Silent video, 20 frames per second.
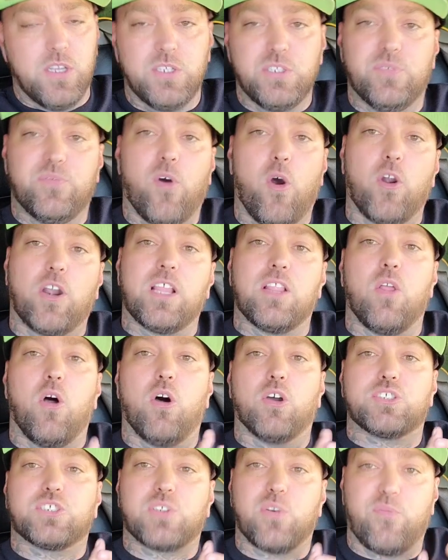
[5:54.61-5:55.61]
You've already
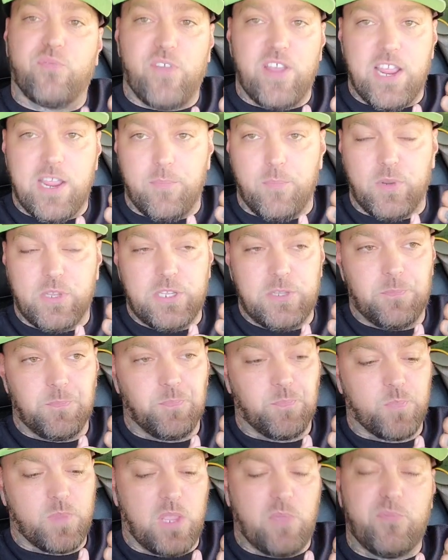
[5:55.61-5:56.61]
lost your family.
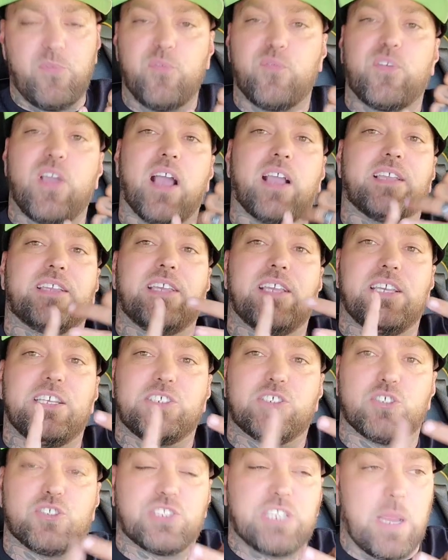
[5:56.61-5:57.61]
If you've got
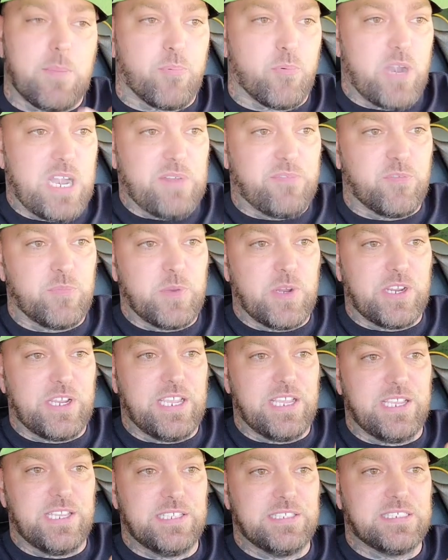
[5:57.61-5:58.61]
kids, you're separated from your
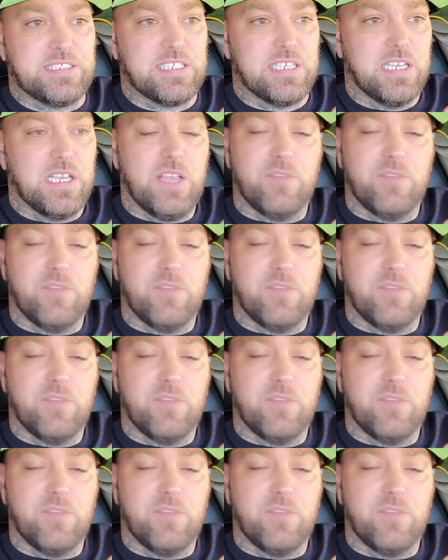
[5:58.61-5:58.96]
kids.